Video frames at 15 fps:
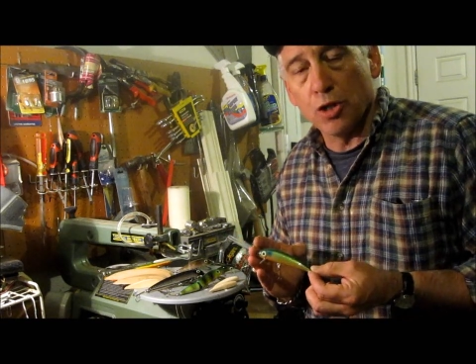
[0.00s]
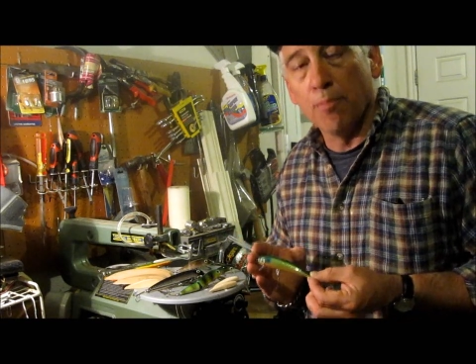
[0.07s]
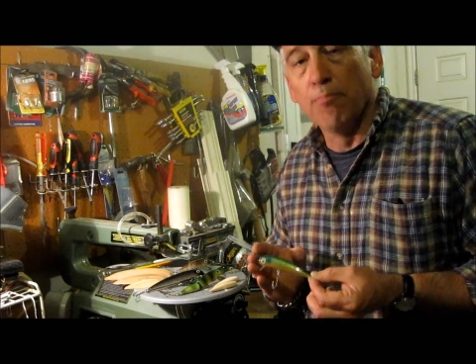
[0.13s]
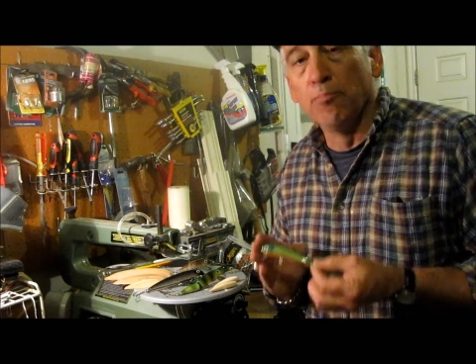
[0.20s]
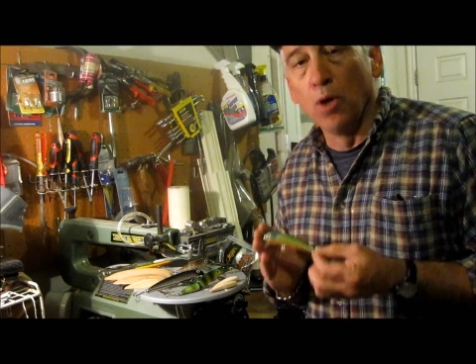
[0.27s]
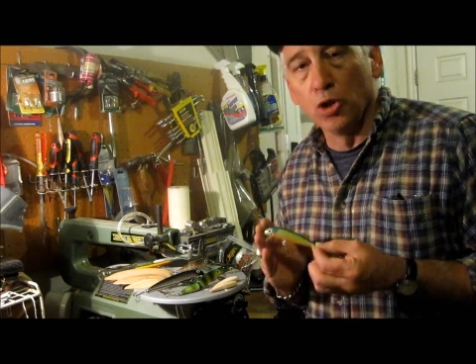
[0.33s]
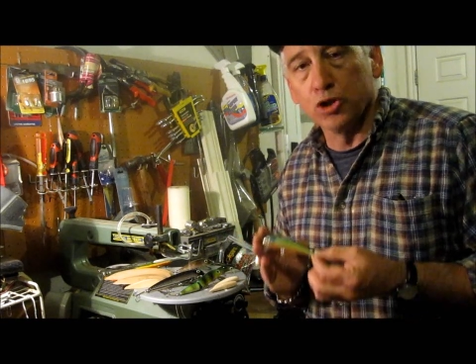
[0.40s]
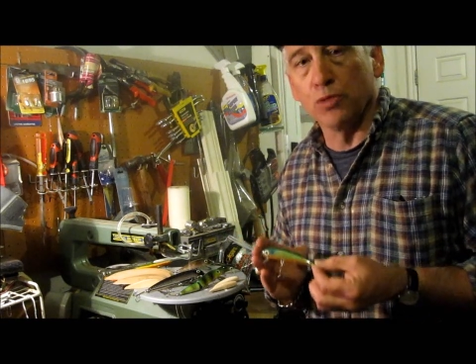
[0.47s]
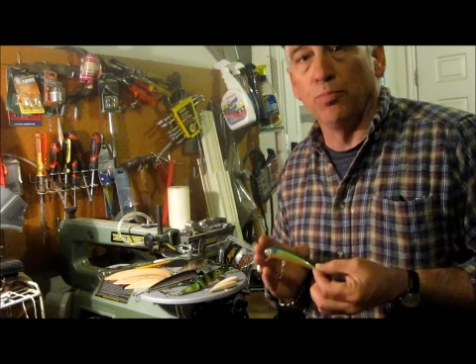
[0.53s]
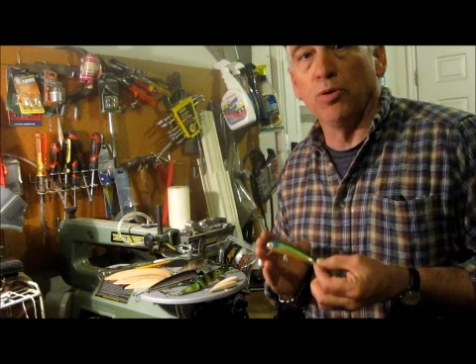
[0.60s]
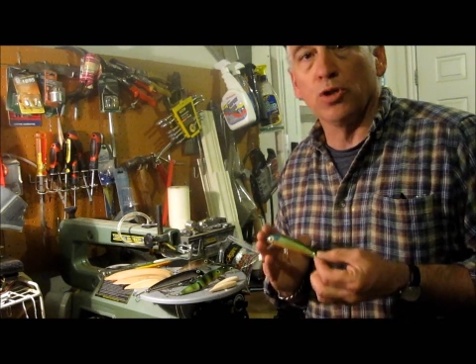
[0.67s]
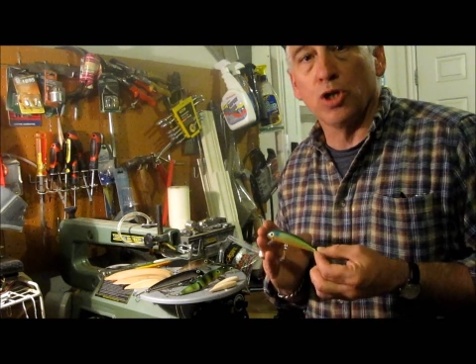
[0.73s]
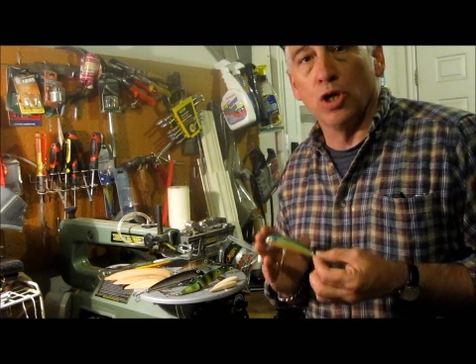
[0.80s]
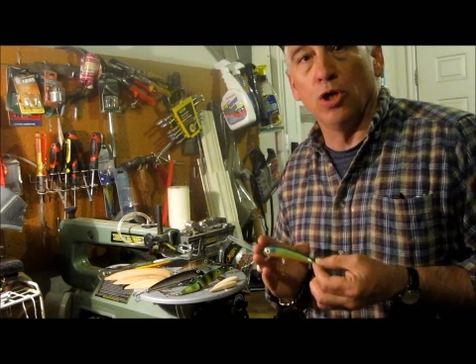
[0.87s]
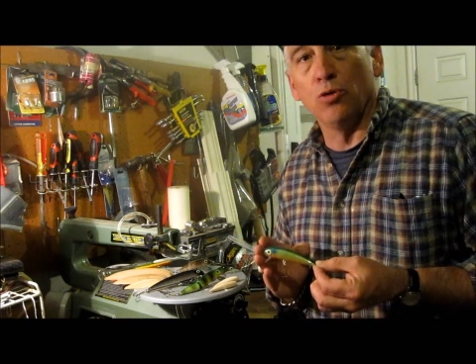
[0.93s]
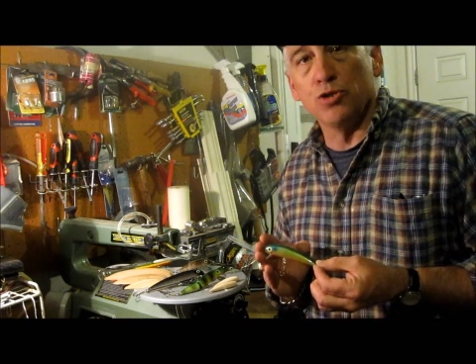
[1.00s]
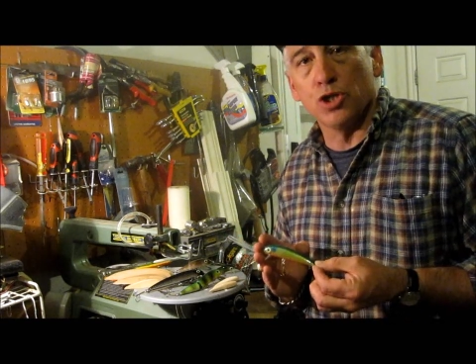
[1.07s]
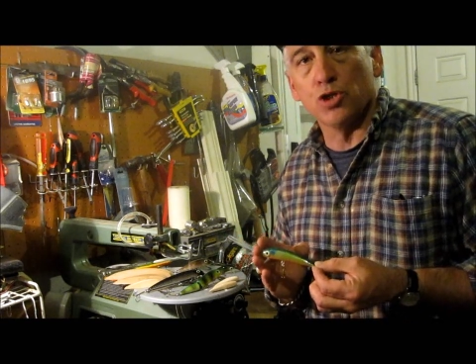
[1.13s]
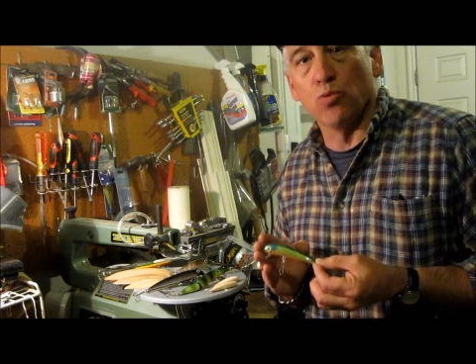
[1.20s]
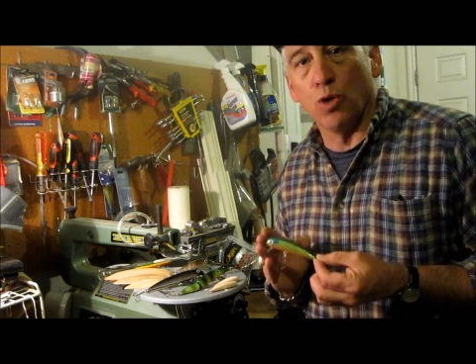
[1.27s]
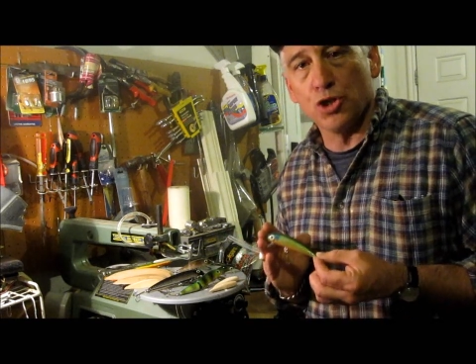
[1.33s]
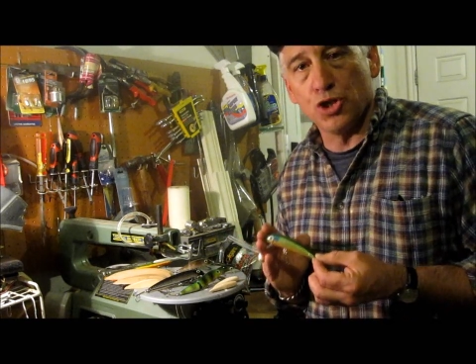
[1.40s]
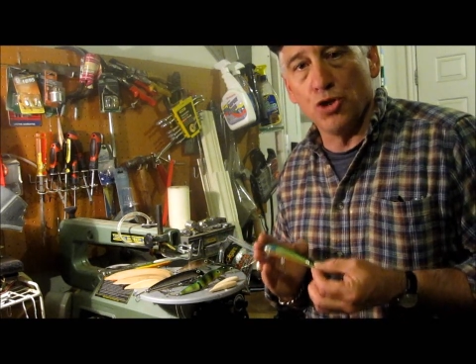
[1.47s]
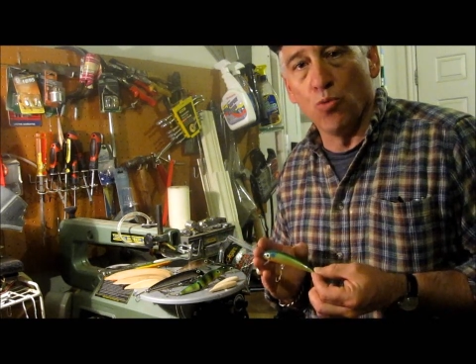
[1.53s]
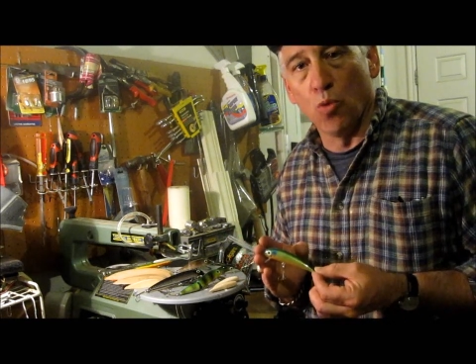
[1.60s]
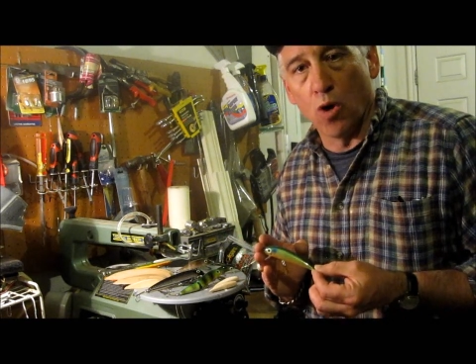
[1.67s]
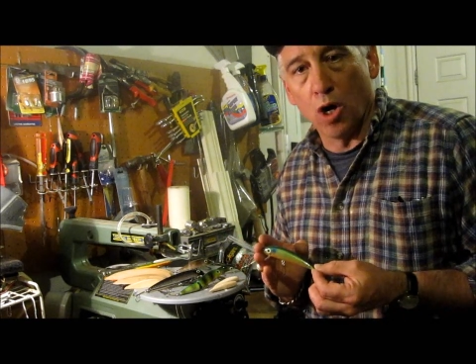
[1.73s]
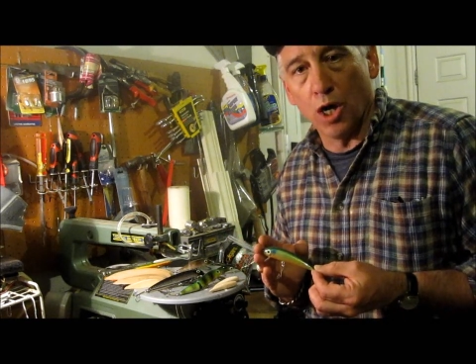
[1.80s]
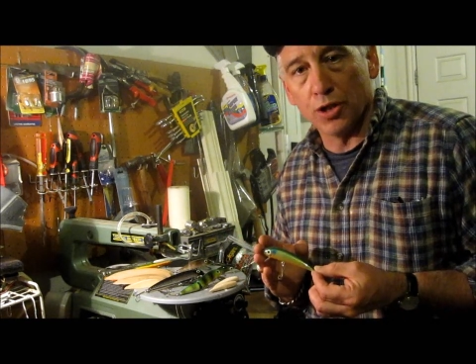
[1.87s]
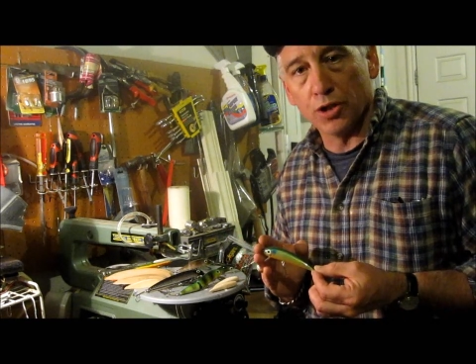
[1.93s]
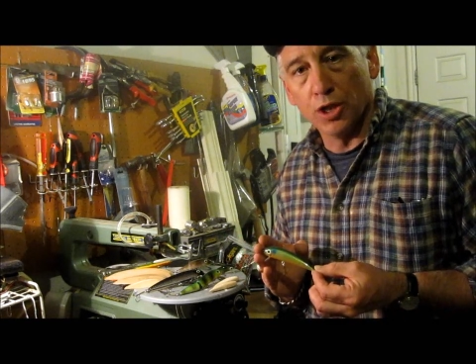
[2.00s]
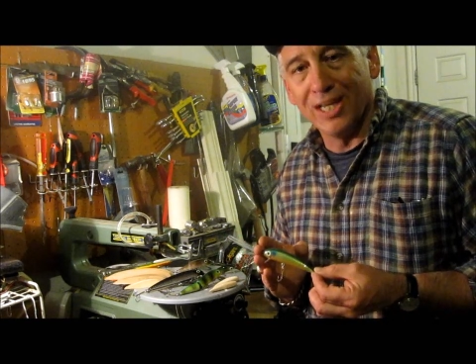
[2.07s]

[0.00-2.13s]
Multiple coats is what you want.